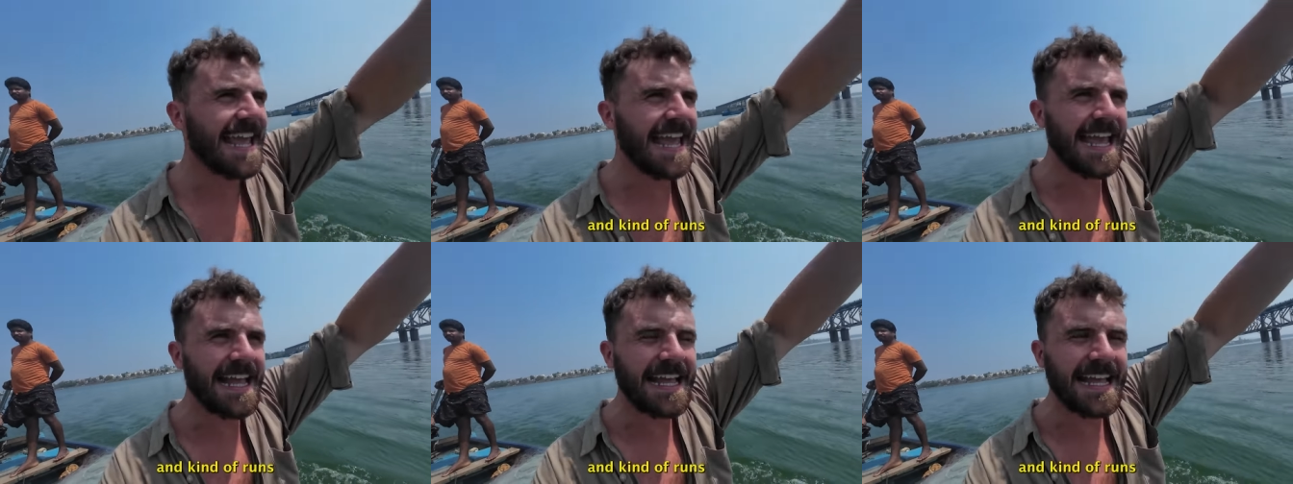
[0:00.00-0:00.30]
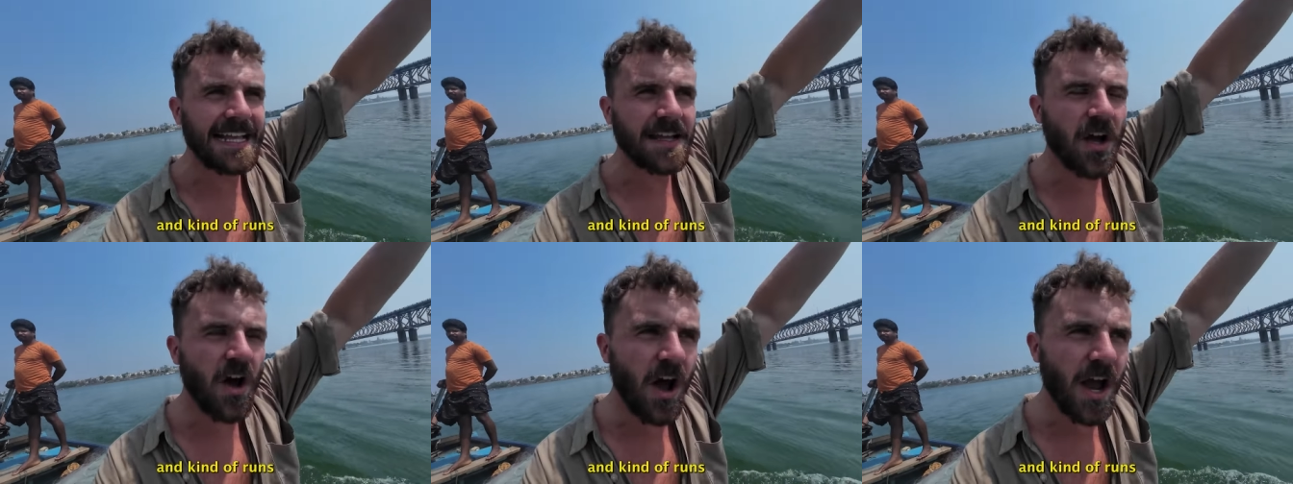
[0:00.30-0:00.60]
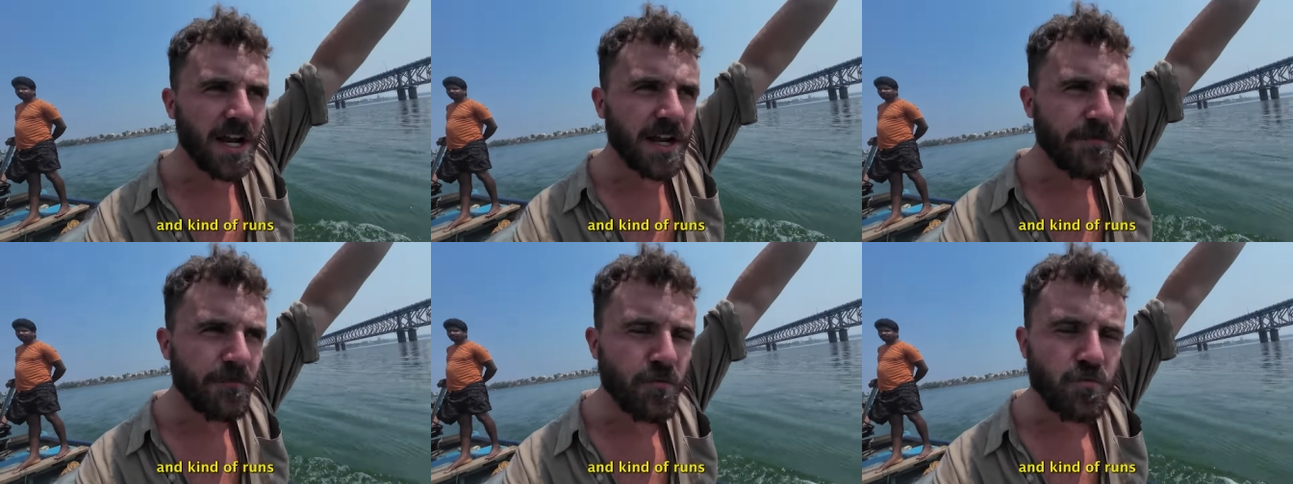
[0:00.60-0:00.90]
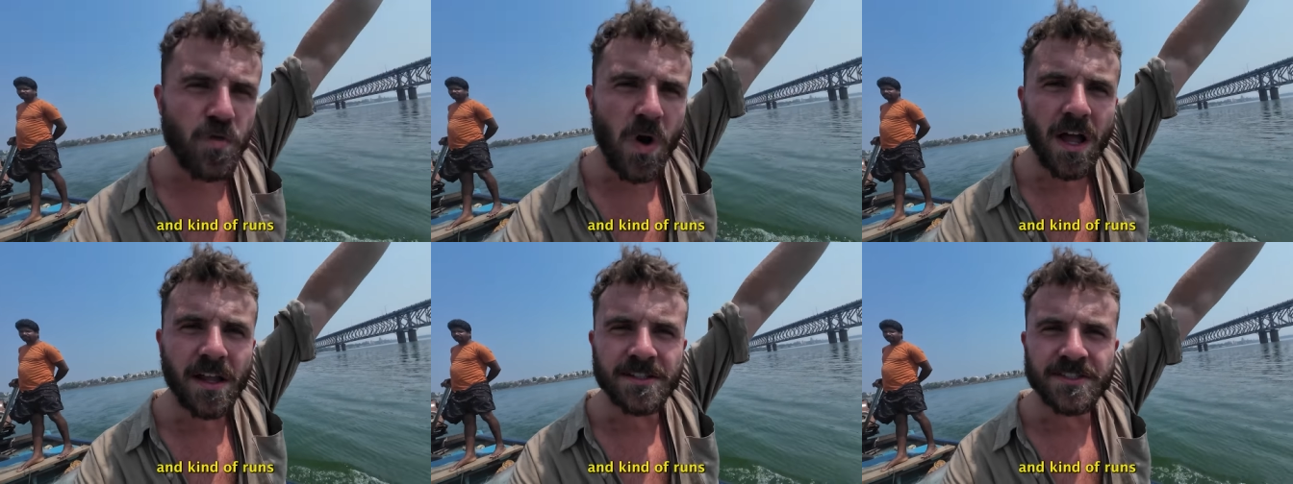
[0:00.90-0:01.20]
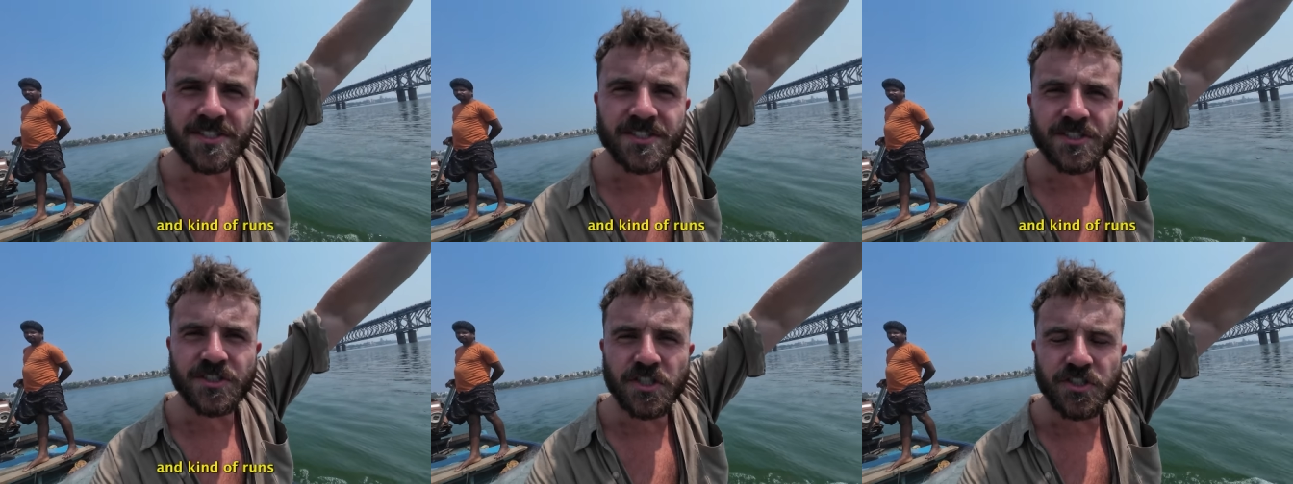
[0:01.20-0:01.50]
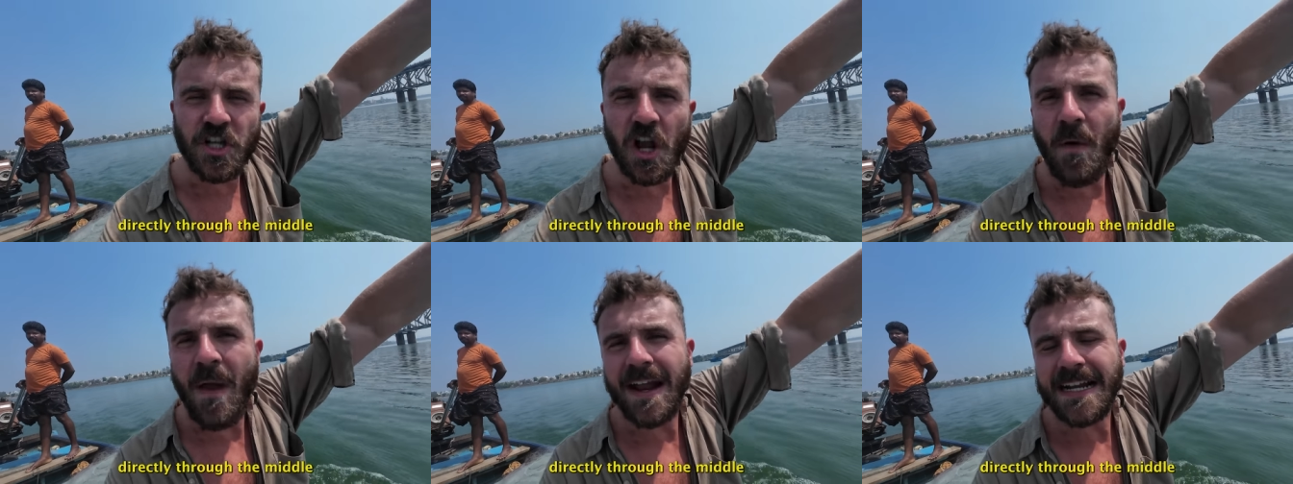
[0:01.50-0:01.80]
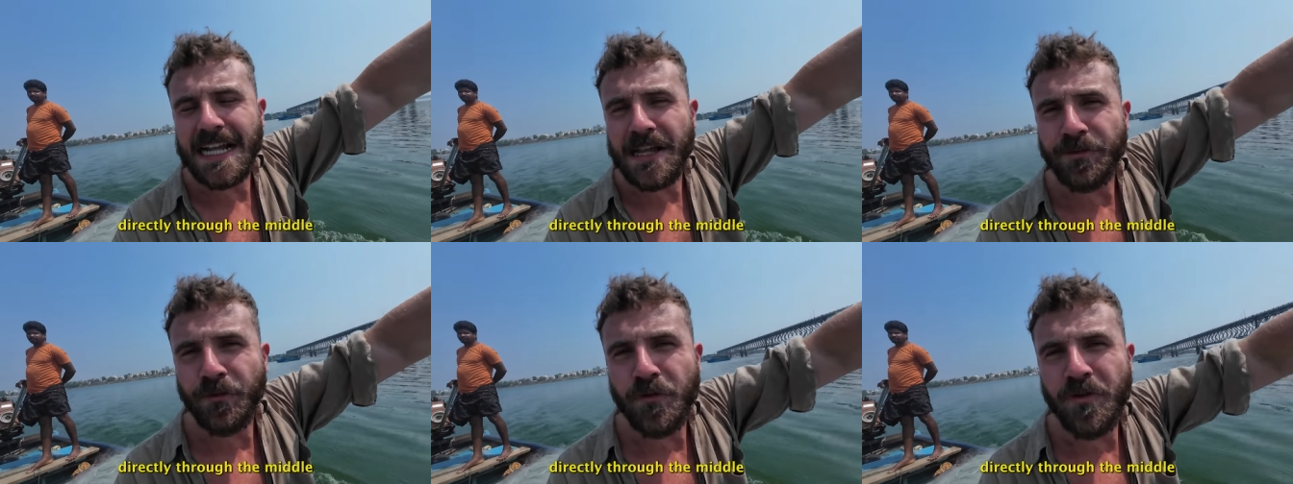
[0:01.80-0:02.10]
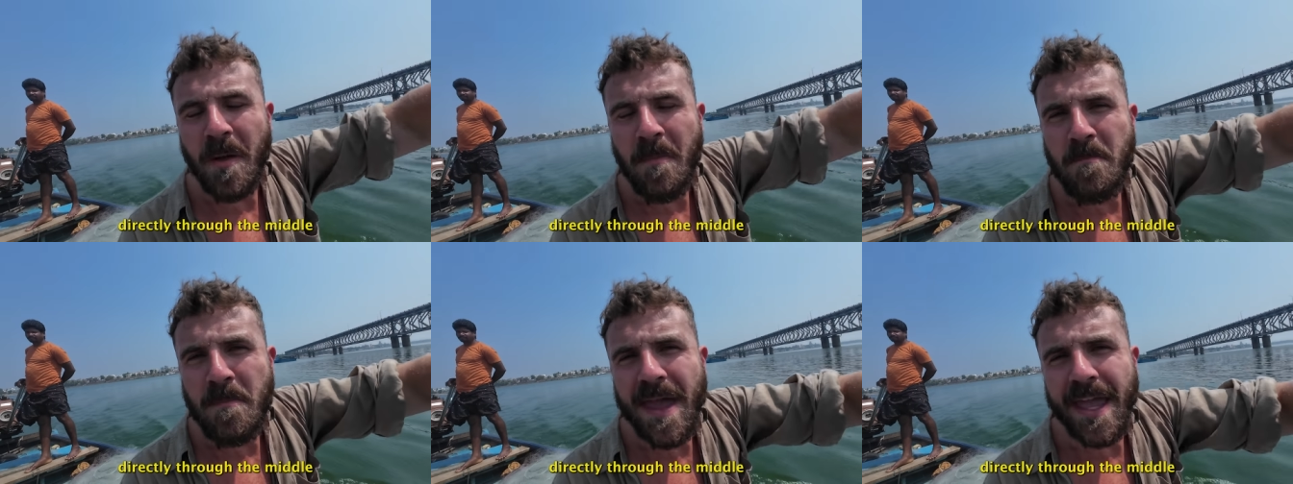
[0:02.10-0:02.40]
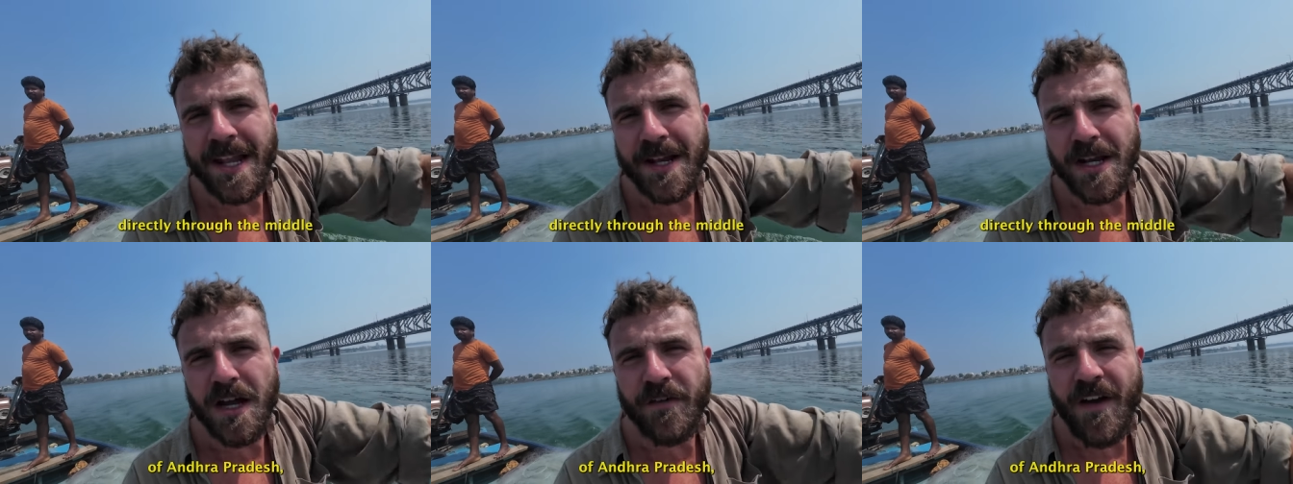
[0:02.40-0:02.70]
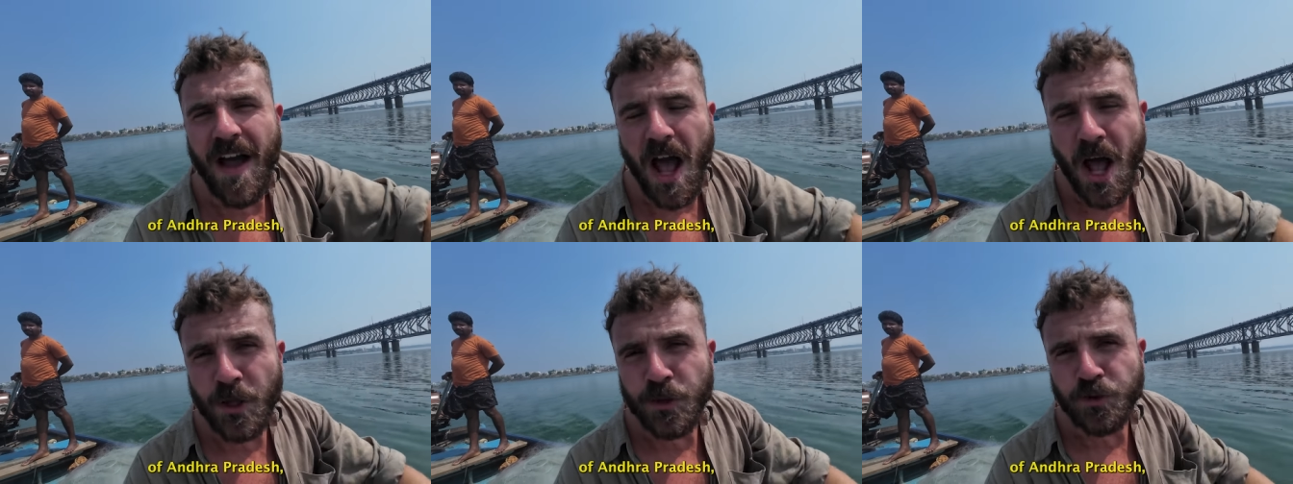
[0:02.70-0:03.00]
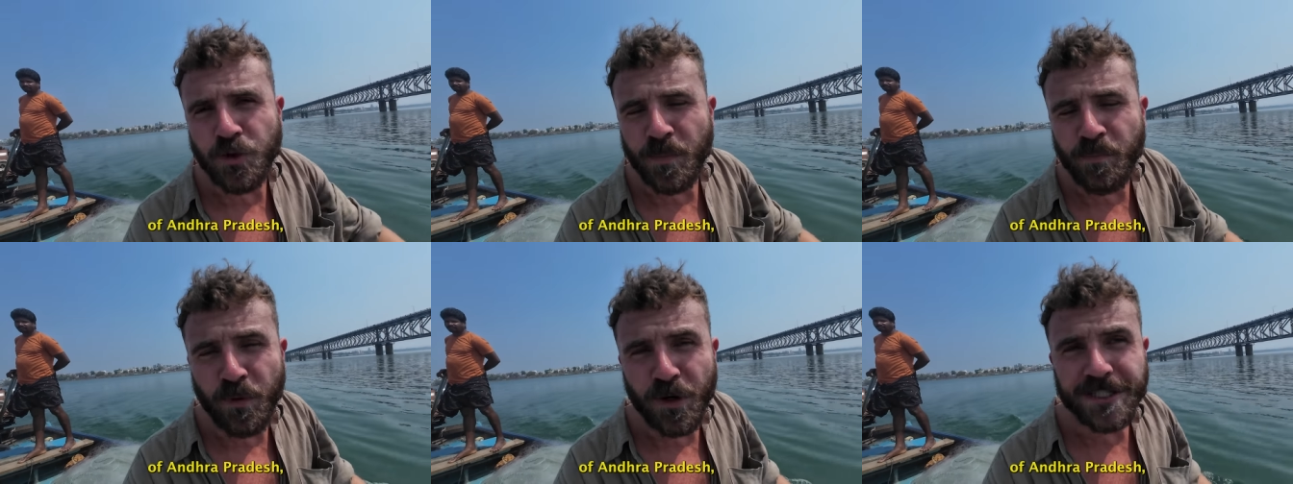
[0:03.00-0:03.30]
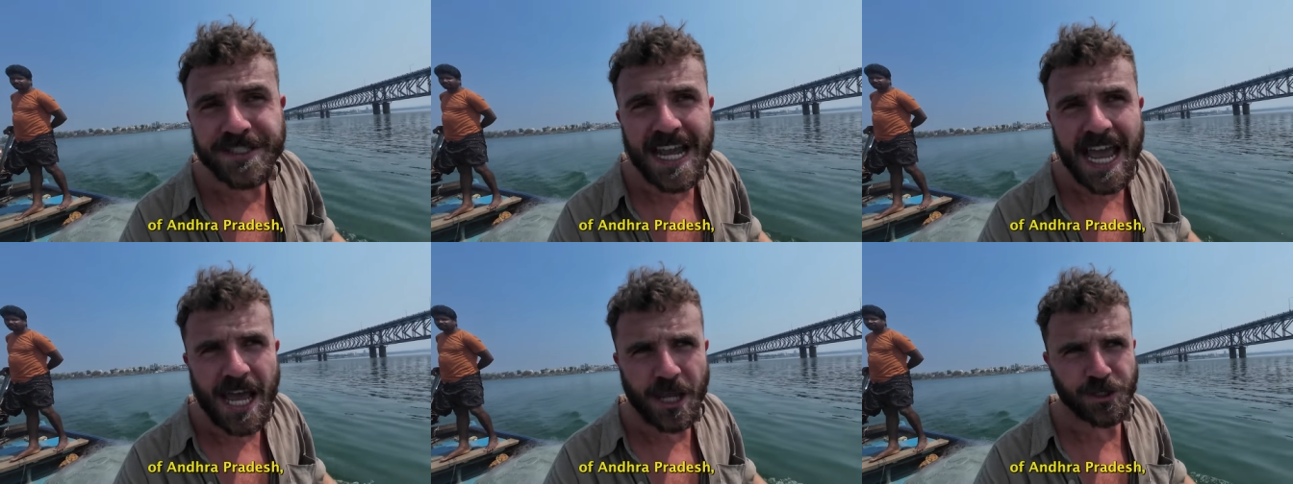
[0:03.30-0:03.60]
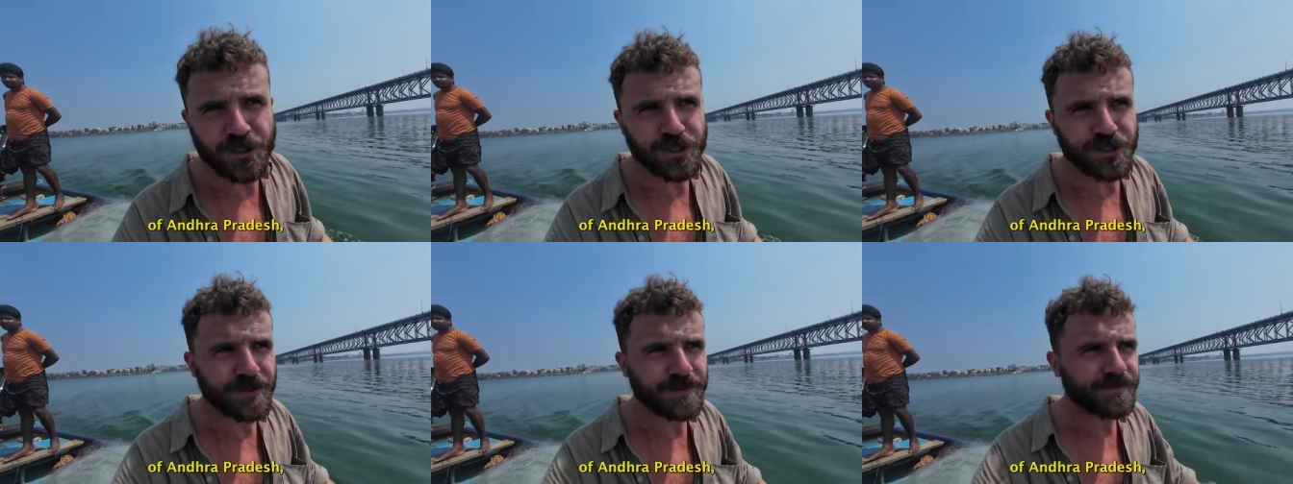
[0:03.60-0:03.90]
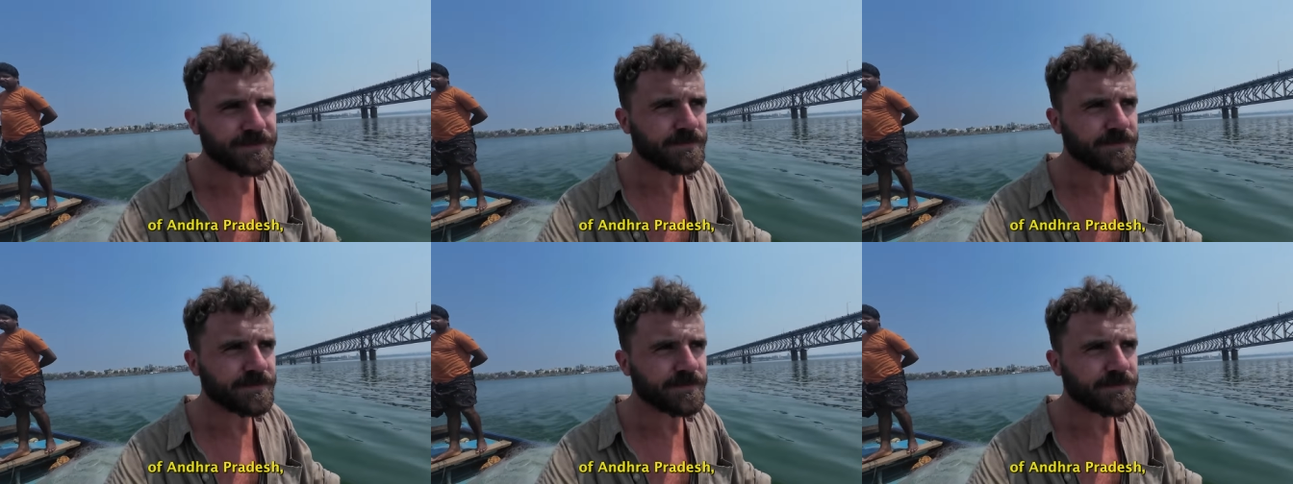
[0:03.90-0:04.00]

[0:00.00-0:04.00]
It, it kind of runs directly through the middle of Andhra Pradesh.